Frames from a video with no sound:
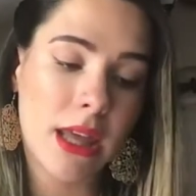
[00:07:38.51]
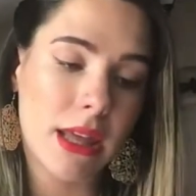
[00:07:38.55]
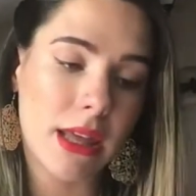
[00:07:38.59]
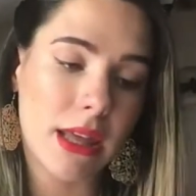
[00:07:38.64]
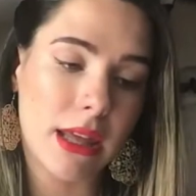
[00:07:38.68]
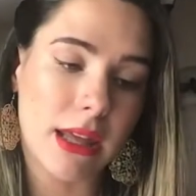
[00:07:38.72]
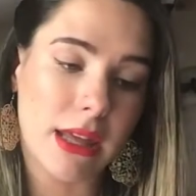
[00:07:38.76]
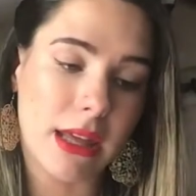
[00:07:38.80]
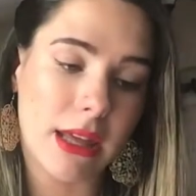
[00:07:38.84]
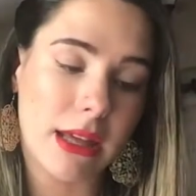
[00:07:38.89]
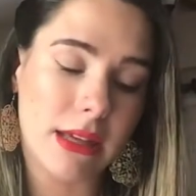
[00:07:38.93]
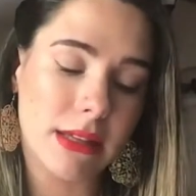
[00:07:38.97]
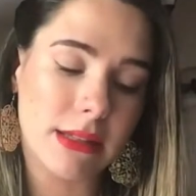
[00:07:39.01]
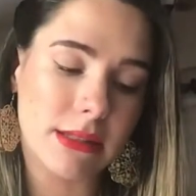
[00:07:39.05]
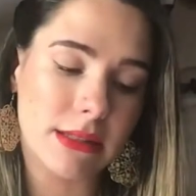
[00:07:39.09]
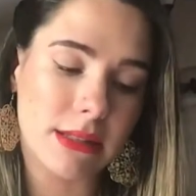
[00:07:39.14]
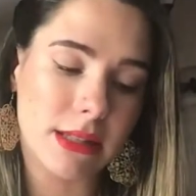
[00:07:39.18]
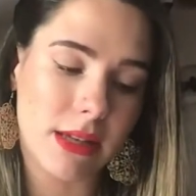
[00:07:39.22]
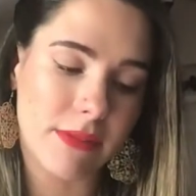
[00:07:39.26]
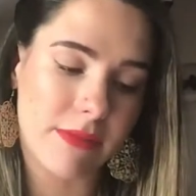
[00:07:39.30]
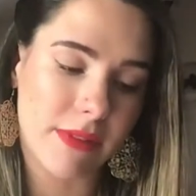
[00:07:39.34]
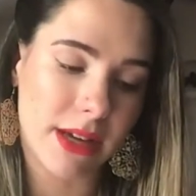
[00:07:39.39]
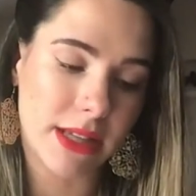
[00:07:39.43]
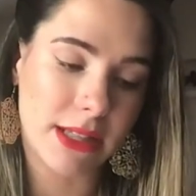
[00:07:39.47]
and
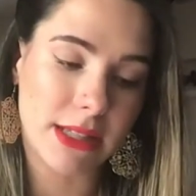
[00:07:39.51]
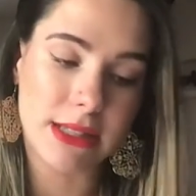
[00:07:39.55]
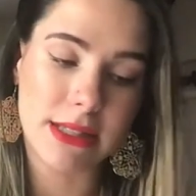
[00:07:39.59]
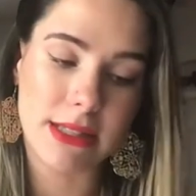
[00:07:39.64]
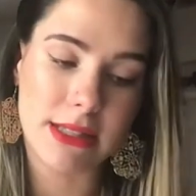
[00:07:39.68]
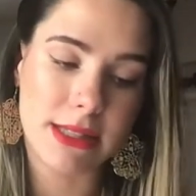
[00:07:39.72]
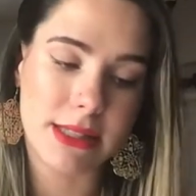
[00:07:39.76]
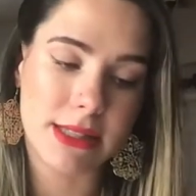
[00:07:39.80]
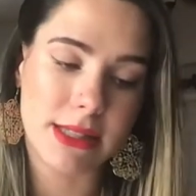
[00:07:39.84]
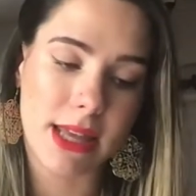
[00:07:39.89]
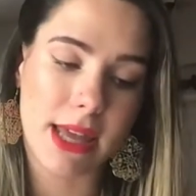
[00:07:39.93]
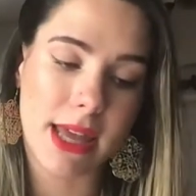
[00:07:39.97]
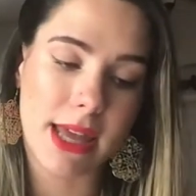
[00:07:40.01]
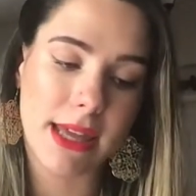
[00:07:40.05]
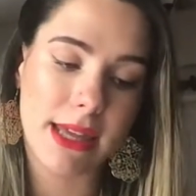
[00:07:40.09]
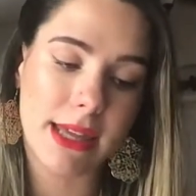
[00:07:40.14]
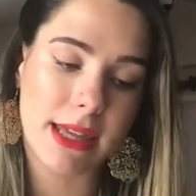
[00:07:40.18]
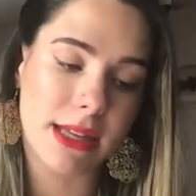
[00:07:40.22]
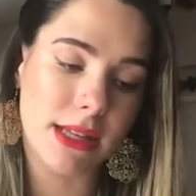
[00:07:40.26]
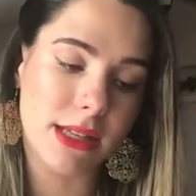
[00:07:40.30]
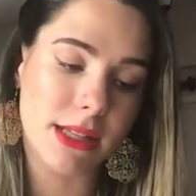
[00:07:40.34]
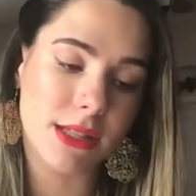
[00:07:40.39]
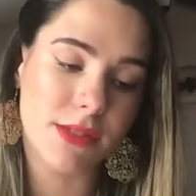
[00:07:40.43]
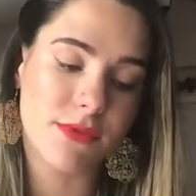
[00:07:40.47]
if I didn't say,
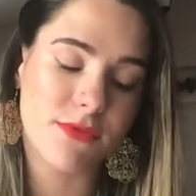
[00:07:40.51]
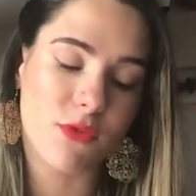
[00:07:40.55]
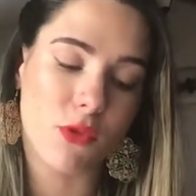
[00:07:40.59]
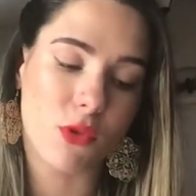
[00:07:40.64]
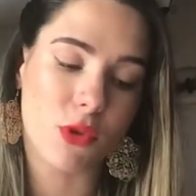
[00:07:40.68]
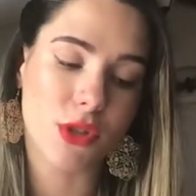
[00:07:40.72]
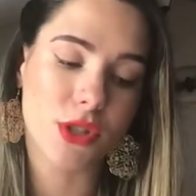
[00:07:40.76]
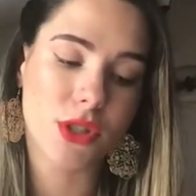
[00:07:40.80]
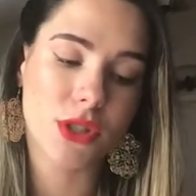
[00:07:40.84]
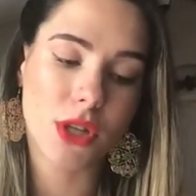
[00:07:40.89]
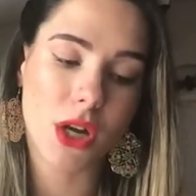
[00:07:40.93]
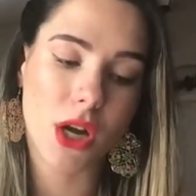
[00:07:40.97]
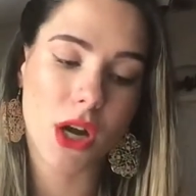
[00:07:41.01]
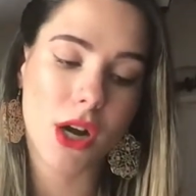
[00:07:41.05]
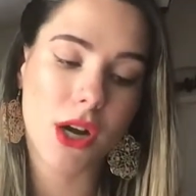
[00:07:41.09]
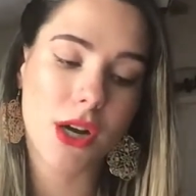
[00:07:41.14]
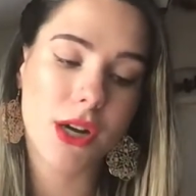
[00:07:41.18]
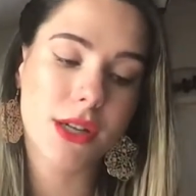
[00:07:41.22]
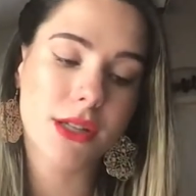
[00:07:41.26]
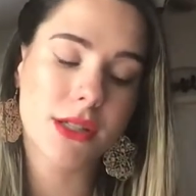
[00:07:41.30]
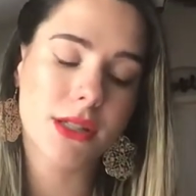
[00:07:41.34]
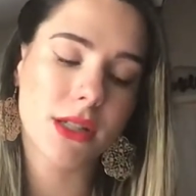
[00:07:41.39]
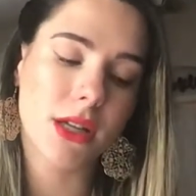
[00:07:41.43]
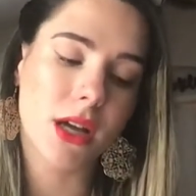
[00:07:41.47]
it is 4
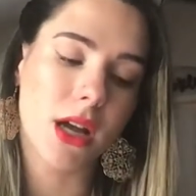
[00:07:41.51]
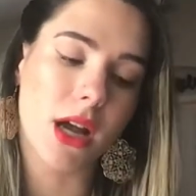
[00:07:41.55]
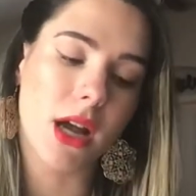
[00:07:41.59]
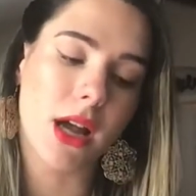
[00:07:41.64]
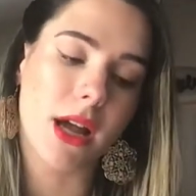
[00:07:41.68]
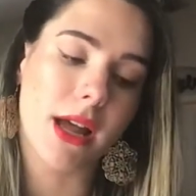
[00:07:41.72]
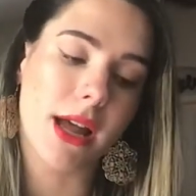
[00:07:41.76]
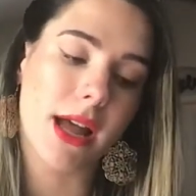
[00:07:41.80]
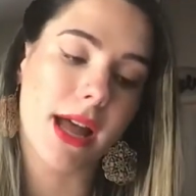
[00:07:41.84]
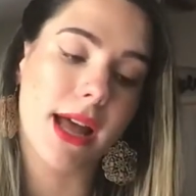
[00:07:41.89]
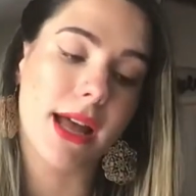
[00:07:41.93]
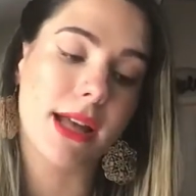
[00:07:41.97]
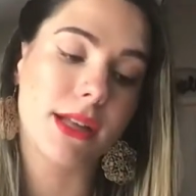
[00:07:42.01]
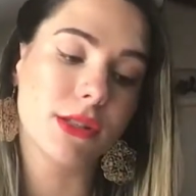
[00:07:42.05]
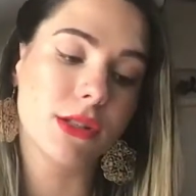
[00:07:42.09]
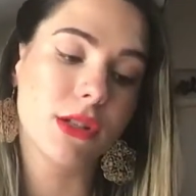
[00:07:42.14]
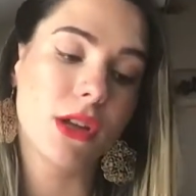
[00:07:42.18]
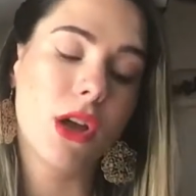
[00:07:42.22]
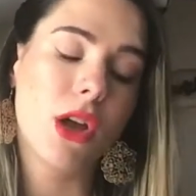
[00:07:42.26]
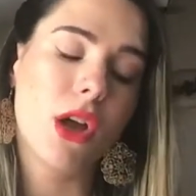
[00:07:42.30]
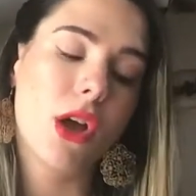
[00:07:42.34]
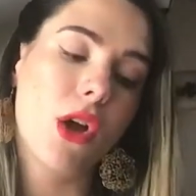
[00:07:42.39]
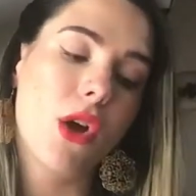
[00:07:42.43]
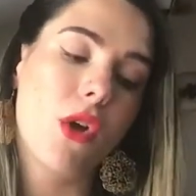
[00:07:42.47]
stars. It has
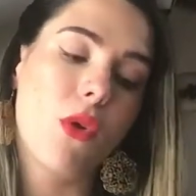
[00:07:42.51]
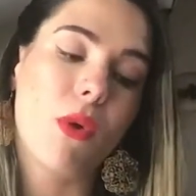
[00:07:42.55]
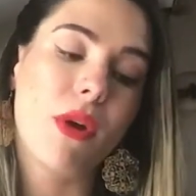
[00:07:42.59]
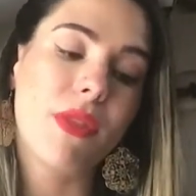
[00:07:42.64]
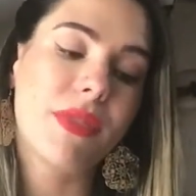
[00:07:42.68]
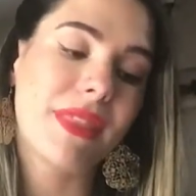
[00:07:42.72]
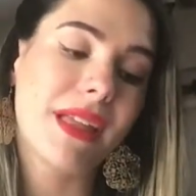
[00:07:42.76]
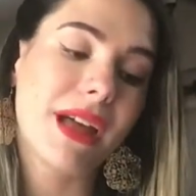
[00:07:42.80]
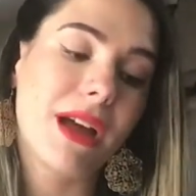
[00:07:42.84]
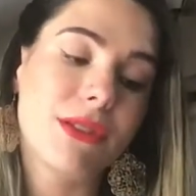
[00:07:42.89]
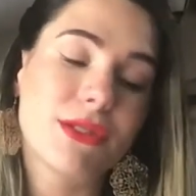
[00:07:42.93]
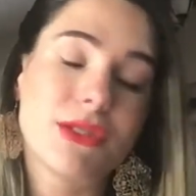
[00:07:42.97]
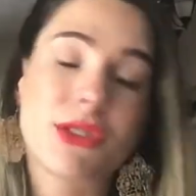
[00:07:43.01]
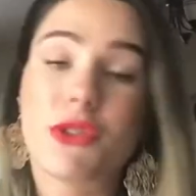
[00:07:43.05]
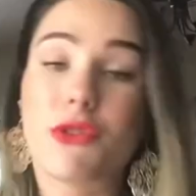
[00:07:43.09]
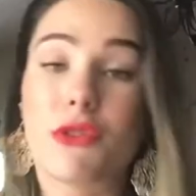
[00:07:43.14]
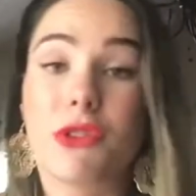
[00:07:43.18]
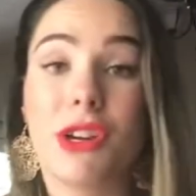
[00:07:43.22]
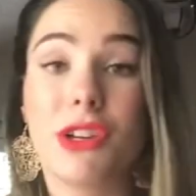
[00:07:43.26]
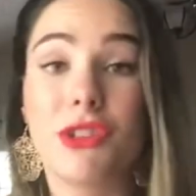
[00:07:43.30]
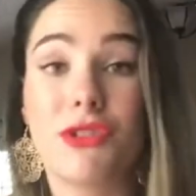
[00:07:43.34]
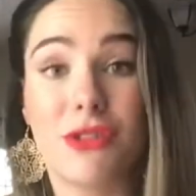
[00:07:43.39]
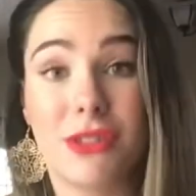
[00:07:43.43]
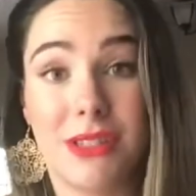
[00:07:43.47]

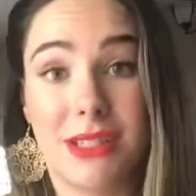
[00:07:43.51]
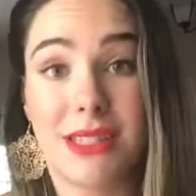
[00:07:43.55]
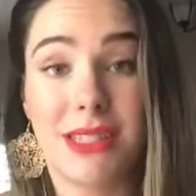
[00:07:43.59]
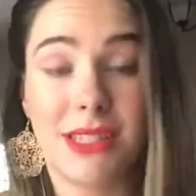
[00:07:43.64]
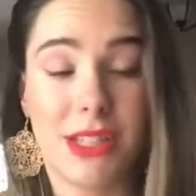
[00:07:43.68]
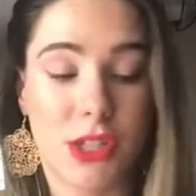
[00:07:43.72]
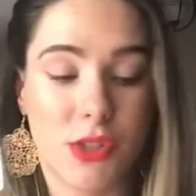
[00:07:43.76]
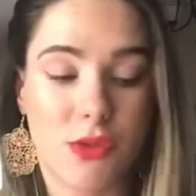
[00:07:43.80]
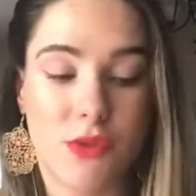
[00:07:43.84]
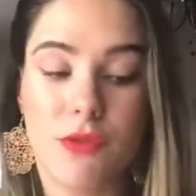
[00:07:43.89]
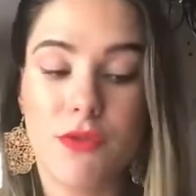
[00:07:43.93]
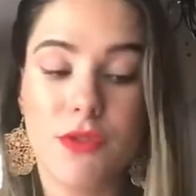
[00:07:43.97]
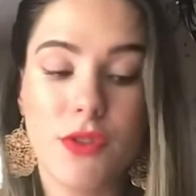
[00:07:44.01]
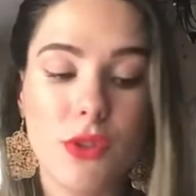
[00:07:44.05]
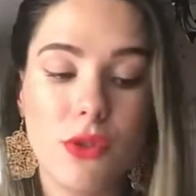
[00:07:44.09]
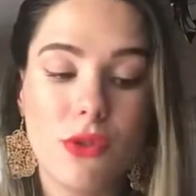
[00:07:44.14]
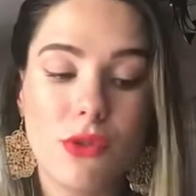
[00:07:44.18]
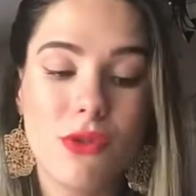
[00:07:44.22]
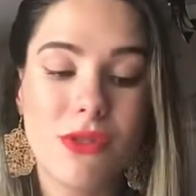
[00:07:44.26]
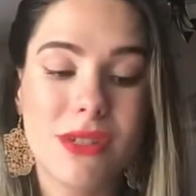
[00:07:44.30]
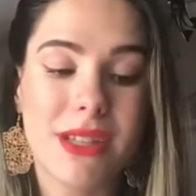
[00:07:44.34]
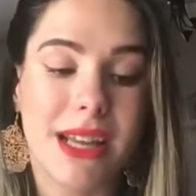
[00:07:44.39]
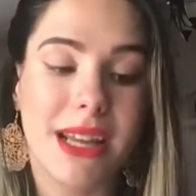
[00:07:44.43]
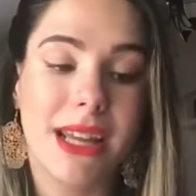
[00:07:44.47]
1,306
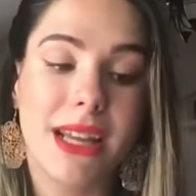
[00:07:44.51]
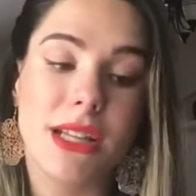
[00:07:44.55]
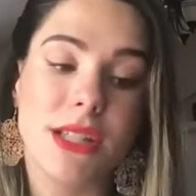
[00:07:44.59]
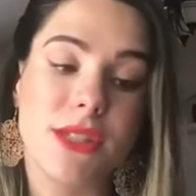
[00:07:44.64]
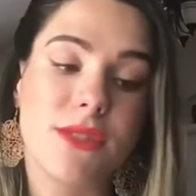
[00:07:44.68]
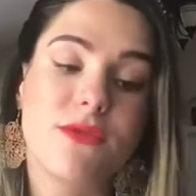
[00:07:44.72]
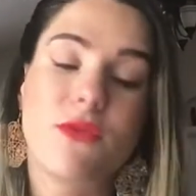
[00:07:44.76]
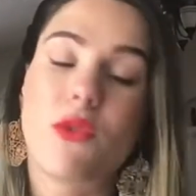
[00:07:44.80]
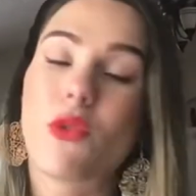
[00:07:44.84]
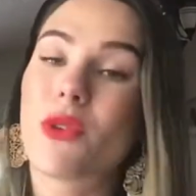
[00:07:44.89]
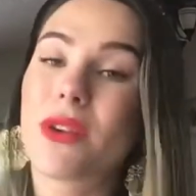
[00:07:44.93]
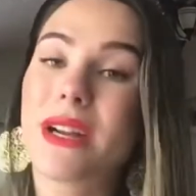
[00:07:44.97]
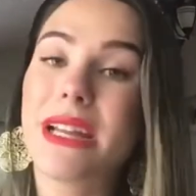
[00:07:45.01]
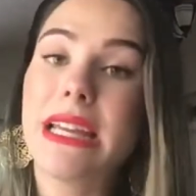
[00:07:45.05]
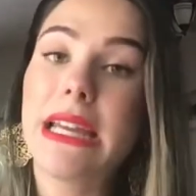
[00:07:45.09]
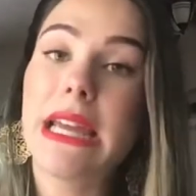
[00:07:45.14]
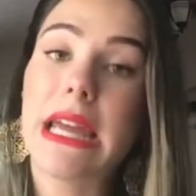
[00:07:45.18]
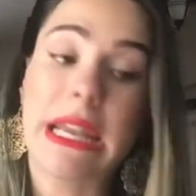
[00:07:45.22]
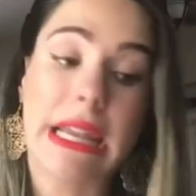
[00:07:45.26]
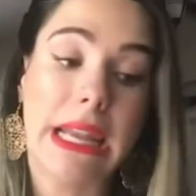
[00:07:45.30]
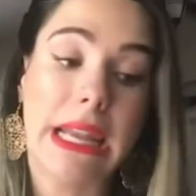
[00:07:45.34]
reviews, and it is $49.